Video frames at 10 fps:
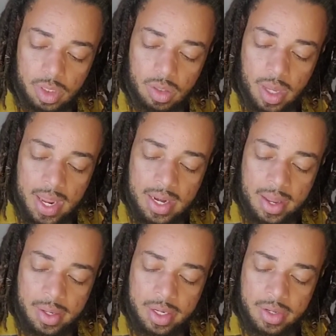Okay, now
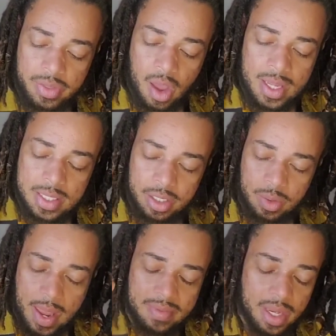in your thoughts, I do
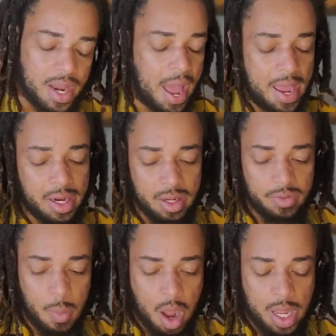have the Nine
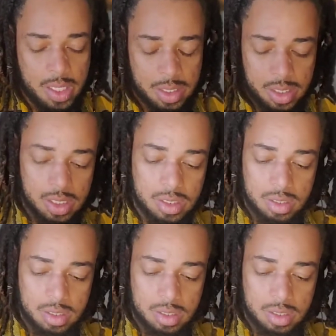of Wands.